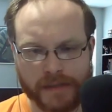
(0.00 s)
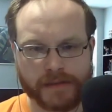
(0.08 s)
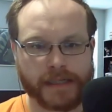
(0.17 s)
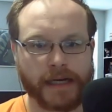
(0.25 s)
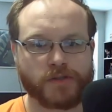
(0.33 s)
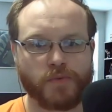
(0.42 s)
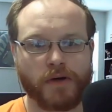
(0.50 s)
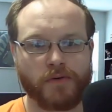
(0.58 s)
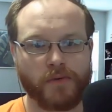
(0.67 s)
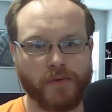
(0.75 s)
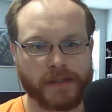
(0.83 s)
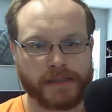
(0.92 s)
that's what
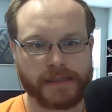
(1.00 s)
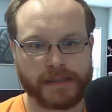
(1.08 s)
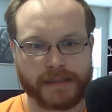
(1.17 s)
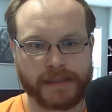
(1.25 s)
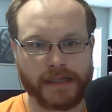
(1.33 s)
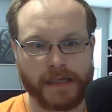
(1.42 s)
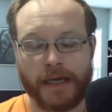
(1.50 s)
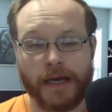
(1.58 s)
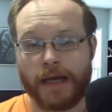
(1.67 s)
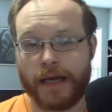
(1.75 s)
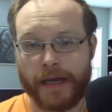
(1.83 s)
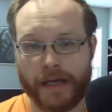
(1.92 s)
we're wanting to see.
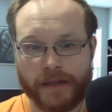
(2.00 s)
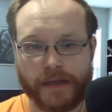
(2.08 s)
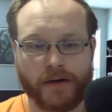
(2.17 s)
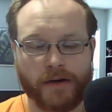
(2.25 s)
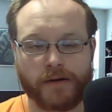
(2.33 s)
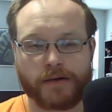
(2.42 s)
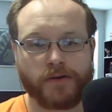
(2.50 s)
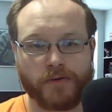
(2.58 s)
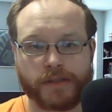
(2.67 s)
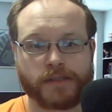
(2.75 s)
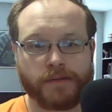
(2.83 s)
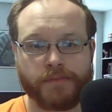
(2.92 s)
And they are
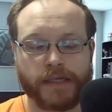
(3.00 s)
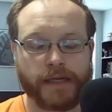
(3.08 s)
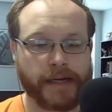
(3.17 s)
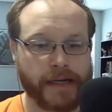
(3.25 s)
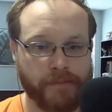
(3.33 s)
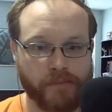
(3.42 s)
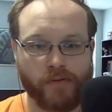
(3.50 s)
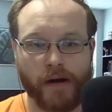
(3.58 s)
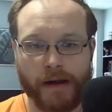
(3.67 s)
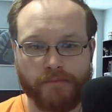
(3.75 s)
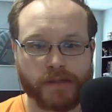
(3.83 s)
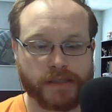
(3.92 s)
going to be in a
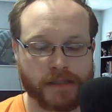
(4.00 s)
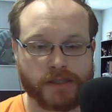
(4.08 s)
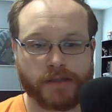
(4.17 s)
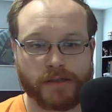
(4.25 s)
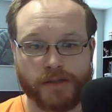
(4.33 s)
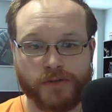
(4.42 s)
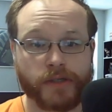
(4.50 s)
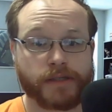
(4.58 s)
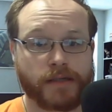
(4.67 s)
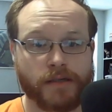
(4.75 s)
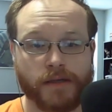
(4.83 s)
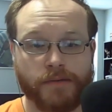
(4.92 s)
prime position to do it.
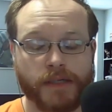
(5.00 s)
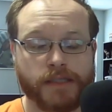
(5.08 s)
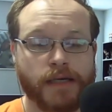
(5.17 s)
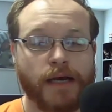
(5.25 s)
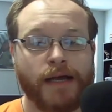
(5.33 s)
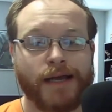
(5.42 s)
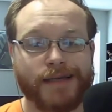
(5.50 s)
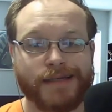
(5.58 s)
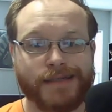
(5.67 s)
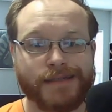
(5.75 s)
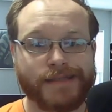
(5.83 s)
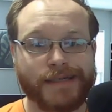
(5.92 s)
Columbus
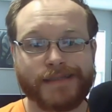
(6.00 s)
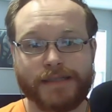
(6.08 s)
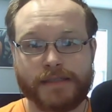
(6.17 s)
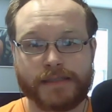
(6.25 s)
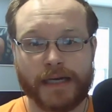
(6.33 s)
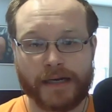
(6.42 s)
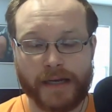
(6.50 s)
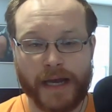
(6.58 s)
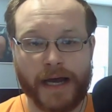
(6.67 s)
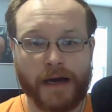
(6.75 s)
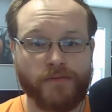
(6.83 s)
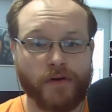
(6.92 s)
is in the second
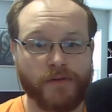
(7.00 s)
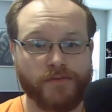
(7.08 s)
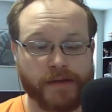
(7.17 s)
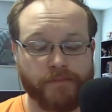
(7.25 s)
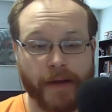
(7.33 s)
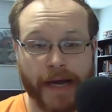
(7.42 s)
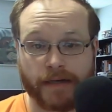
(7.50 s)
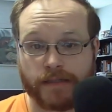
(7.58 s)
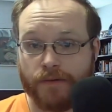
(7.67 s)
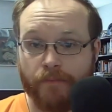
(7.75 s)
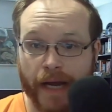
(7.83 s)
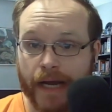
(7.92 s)
half of a
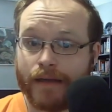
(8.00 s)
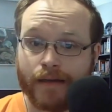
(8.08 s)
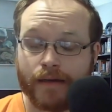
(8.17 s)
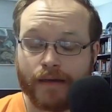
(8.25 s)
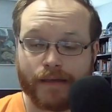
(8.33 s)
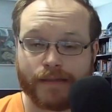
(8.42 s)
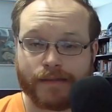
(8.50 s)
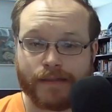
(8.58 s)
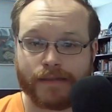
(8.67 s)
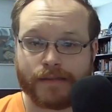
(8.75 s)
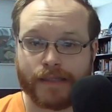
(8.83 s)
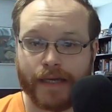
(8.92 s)
back-to-back in
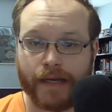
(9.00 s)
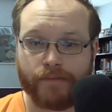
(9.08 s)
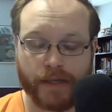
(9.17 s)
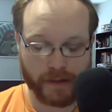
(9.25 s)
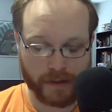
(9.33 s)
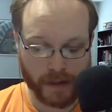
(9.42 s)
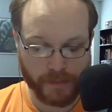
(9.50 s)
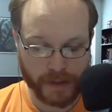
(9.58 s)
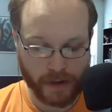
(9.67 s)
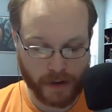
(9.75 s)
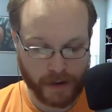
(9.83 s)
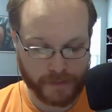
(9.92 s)
this game.
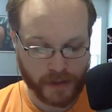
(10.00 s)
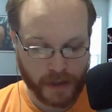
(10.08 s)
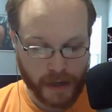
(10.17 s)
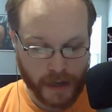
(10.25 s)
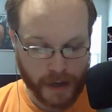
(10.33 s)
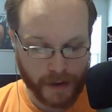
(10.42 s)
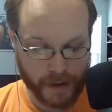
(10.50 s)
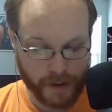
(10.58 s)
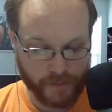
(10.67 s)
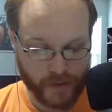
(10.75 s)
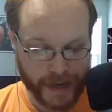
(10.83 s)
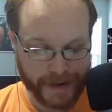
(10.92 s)
coming off
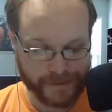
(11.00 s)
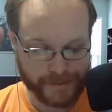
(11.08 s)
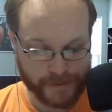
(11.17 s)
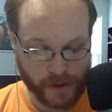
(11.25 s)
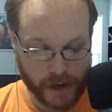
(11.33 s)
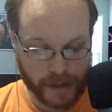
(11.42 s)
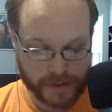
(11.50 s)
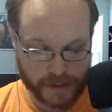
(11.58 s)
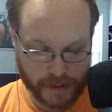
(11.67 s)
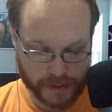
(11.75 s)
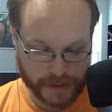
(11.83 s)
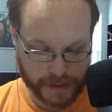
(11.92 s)
of a loss
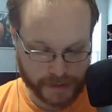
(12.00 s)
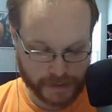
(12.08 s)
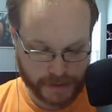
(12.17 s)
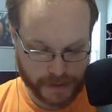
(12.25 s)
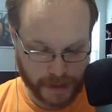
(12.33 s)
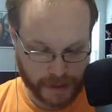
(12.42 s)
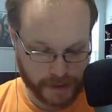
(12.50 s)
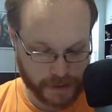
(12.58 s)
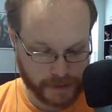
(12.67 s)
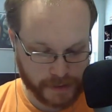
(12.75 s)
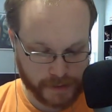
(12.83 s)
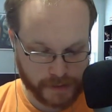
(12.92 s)
against
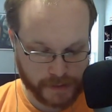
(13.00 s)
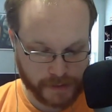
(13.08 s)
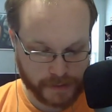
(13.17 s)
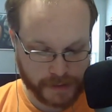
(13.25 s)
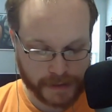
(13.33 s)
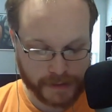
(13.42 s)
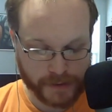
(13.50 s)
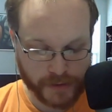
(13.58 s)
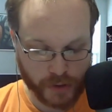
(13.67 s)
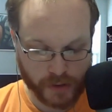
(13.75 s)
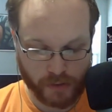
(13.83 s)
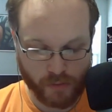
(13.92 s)
the New
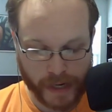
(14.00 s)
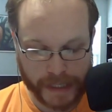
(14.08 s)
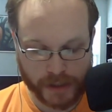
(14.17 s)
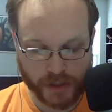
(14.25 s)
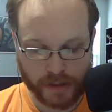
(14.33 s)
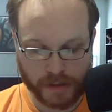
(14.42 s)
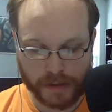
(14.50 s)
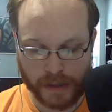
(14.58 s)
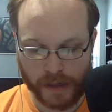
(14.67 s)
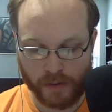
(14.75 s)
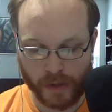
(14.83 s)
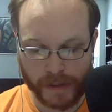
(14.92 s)
York Rangers,
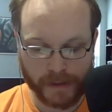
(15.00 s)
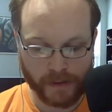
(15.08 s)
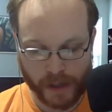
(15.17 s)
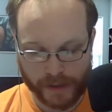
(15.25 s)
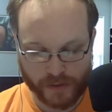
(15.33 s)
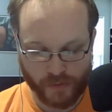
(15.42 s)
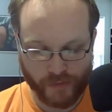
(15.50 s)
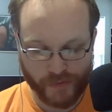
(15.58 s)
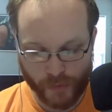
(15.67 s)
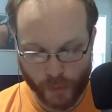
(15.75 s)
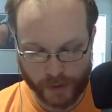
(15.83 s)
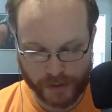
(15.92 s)
where they lost
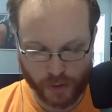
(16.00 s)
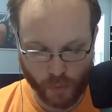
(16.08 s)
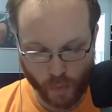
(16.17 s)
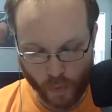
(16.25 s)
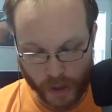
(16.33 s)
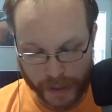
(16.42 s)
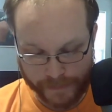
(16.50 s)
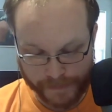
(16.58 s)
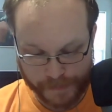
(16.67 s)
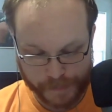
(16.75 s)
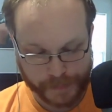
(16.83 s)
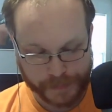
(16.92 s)
4-1.
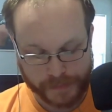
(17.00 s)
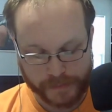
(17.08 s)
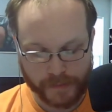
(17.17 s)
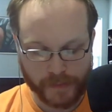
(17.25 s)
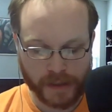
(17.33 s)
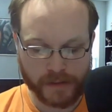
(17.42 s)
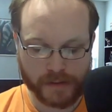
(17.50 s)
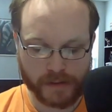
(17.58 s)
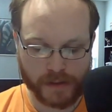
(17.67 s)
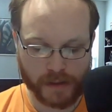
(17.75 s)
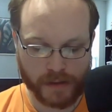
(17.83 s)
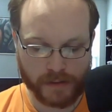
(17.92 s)

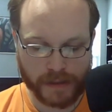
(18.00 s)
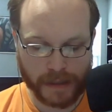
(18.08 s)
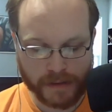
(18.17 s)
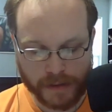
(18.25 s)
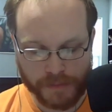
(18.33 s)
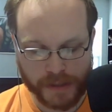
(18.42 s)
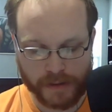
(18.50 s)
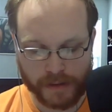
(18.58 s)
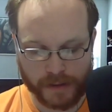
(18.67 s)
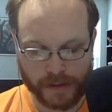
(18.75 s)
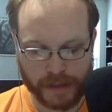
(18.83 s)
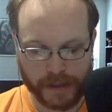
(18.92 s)
So that's something the
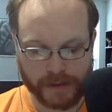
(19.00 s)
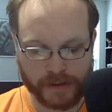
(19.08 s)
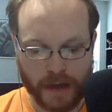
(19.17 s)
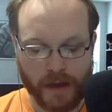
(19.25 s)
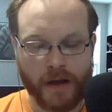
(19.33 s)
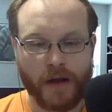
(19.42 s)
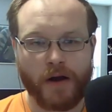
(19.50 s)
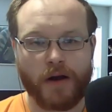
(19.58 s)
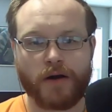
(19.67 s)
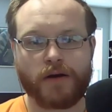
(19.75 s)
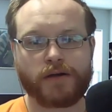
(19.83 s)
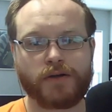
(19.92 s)
Hurricanes
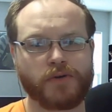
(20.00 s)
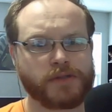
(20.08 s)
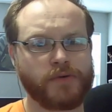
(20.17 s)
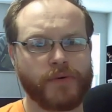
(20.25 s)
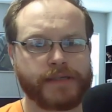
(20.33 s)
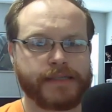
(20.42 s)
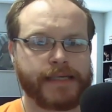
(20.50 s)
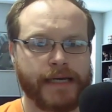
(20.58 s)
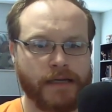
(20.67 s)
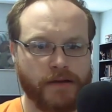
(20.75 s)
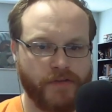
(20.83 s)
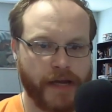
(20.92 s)
are going to want to
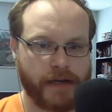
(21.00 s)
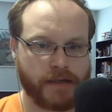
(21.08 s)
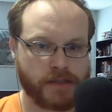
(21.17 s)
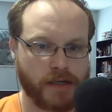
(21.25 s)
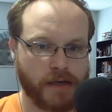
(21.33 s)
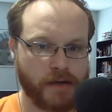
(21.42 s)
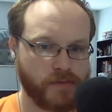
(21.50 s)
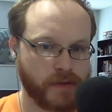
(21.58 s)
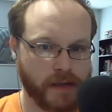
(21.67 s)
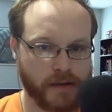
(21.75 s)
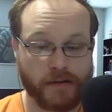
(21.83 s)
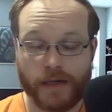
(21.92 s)
take advantage of.
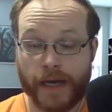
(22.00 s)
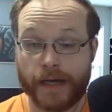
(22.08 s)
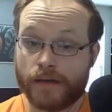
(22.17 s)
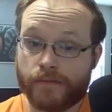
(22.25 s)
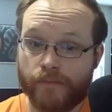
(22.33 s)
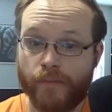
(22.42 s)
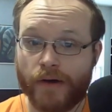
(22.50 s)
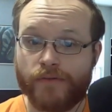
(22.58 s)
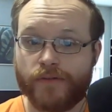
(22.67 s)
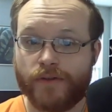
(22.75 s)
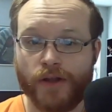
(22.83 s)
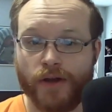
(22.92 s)
You know, heck,
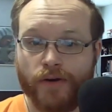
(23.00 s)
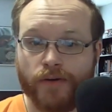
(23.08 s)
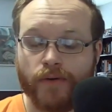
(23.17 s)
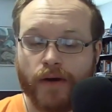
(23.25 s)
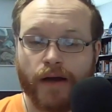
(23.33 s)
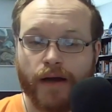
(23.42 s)
Buffalo,